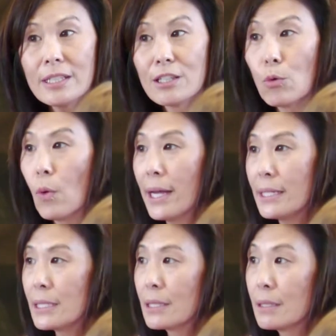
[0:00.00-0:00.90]
in a
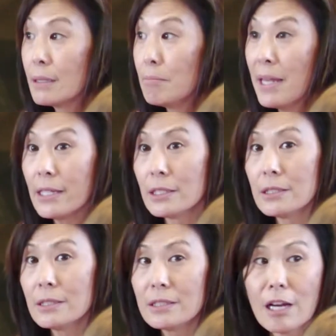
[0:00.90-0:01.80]
white,
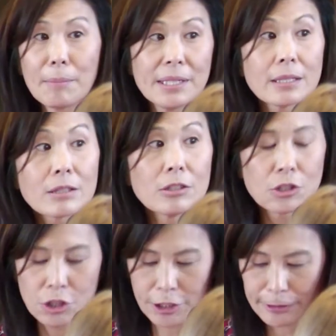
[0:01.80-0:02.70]
male-dominant
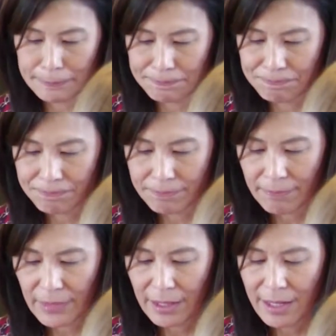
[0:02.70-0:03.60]
culture.
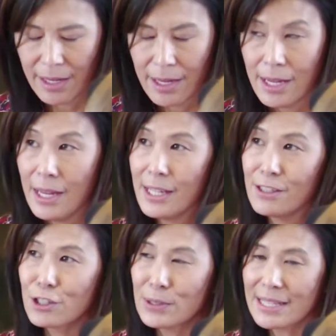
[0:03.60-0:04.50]

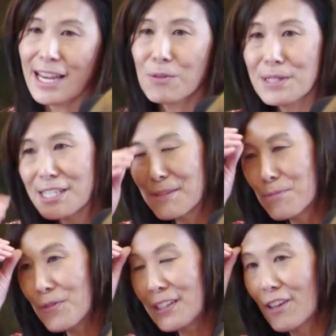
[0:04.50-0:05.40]
And so as I was
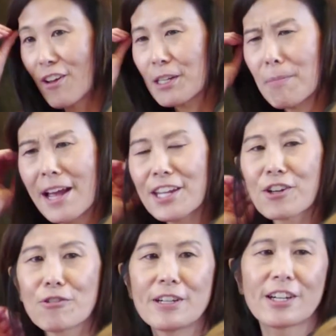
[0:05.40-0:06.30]
moving along in my
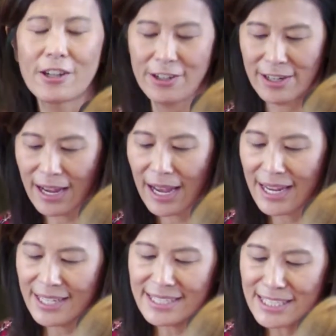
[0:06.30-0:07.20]
career, I
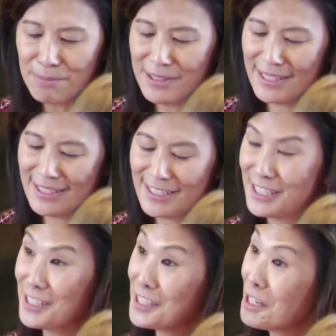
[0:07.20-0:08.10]

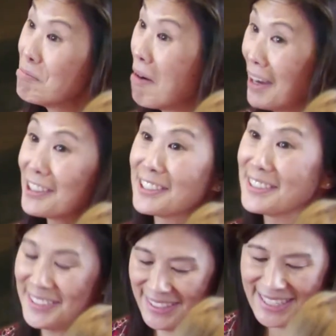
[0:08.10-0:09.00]
attempted to
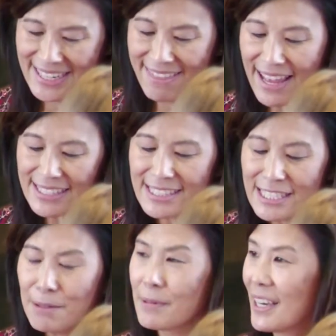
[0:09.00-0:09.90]
model that
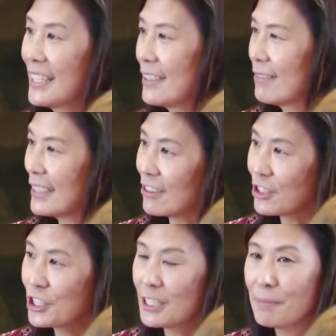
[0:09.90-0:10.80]
same kind of
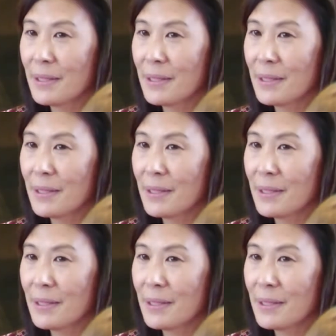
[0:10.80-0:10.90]
leadership.